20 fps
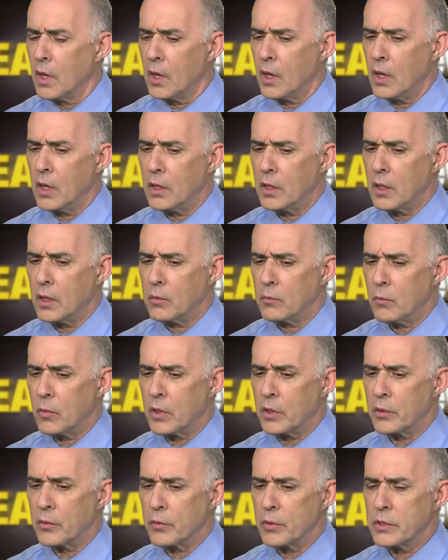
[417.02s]
And
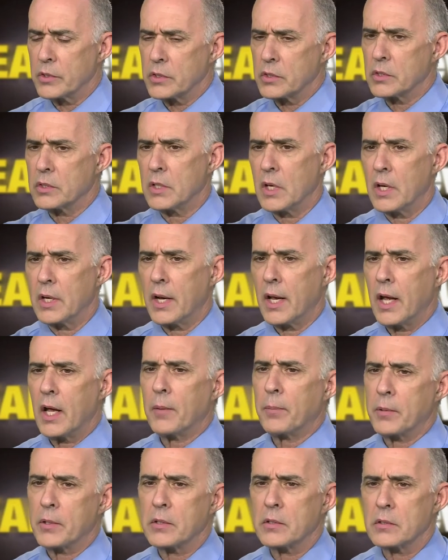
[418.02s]
one of the reasons that
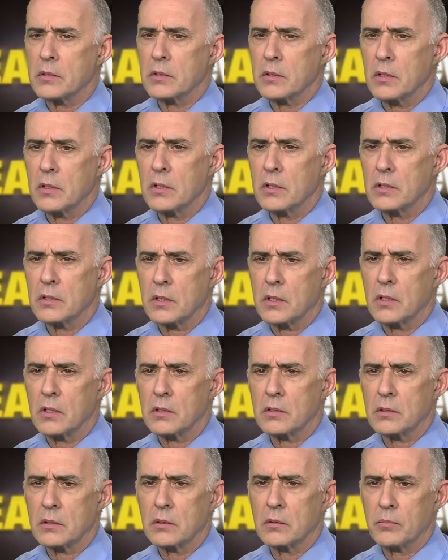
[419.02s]
happens is
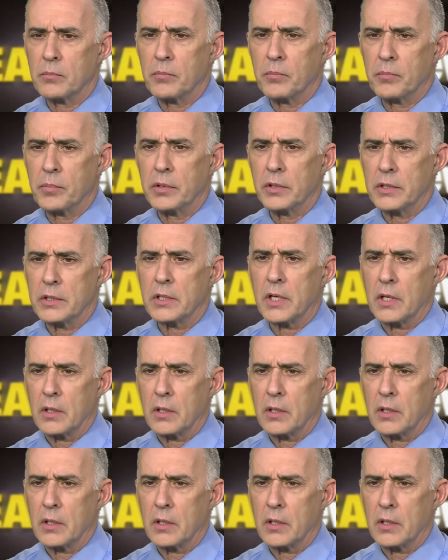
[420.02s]
because police